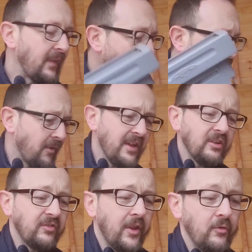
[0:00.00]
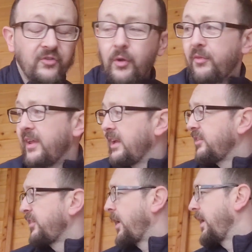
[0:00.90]
So thanks for those two
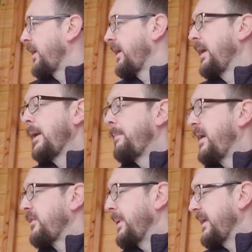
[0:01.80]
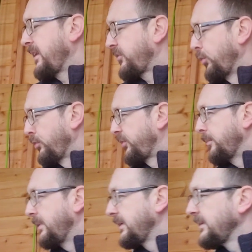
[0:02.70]
things, Pedder mate, that's
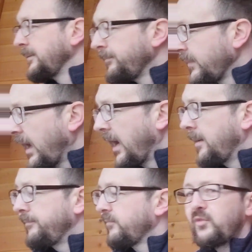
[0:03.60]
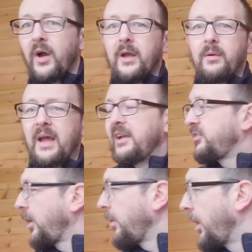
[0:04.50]
awesome. Right, okay,
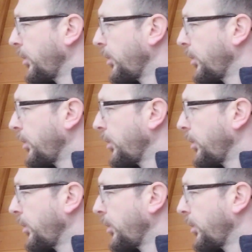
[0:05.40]
so I